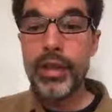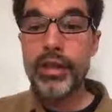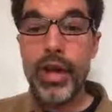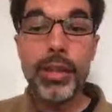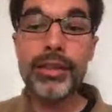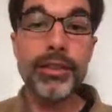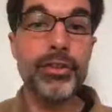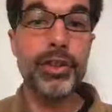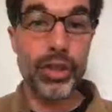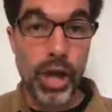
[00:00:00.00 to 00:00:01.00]
knowing that
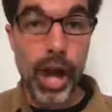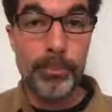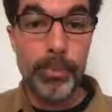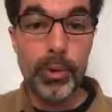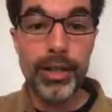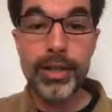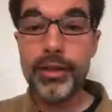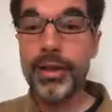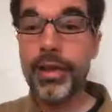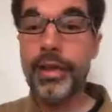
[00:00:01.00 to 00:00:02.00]
there's a job board
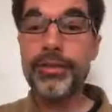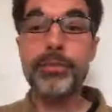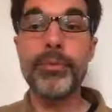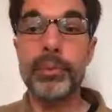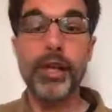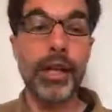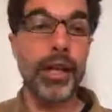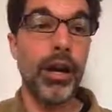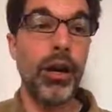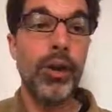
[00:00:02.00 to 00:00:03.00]
here, it gives them somewhere to
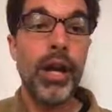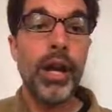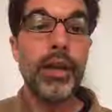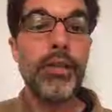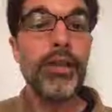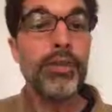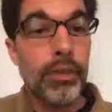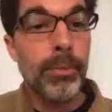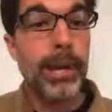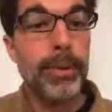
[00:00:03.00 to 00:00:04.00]
go.
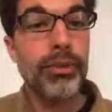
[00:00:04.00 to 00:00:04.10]
There might be a